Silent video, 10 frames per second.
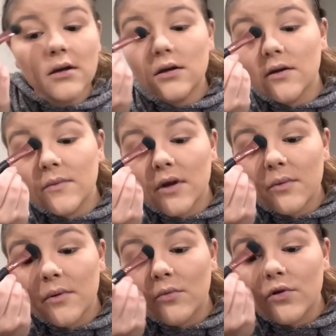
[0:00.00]
give me a
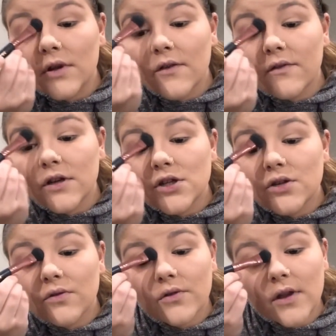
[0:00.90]
bit more
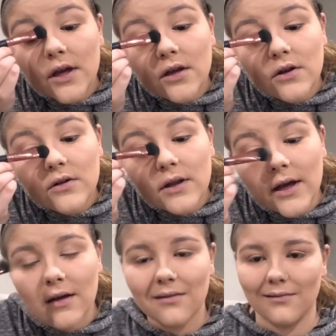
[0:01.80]
definition through there, you know,
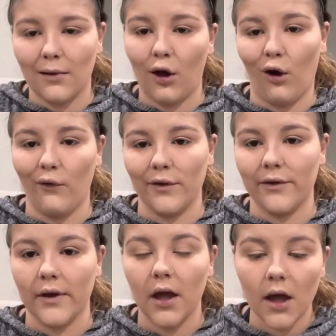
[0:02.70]
like,
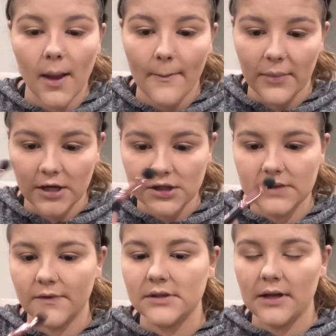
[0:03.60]
obviously. But it
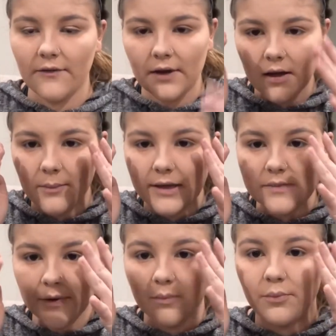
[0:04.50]
just feels, I feel like it
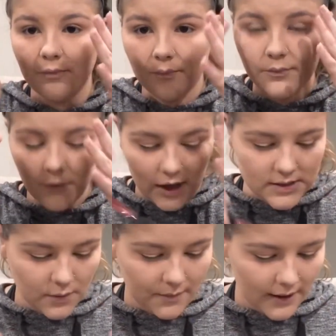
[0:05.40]
makes my
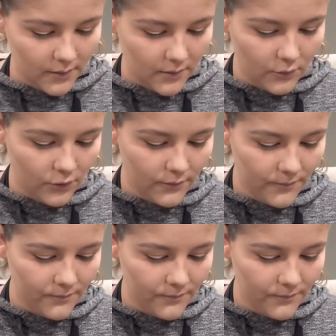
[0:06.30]
eyes pop out a bit more.